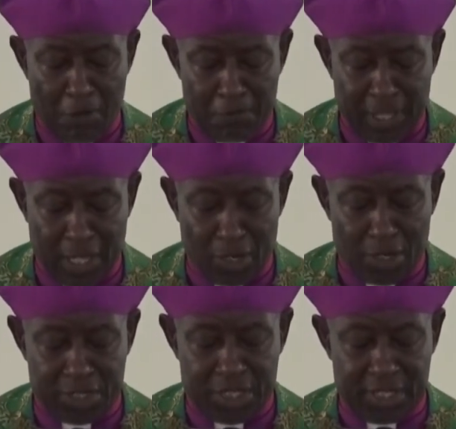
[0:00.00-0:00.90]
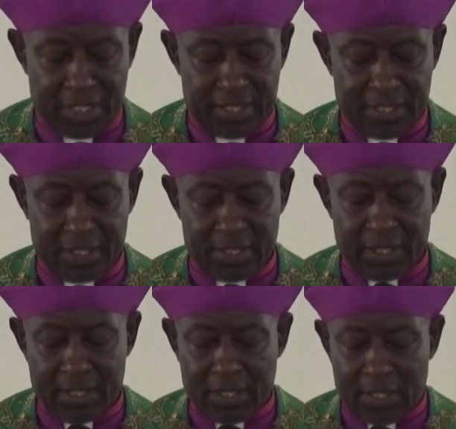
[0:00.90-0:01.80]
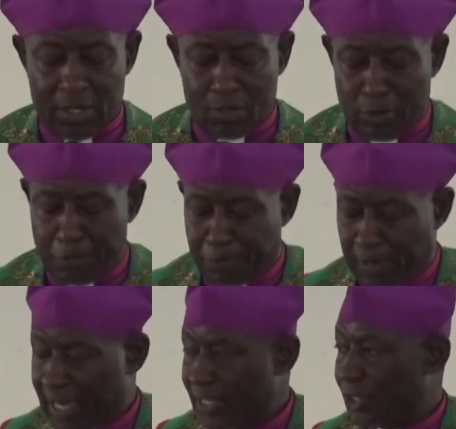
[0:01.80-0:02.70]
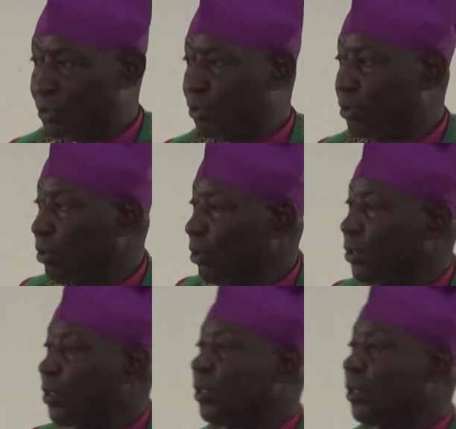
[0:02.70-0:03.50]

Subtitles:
of the Lord refers to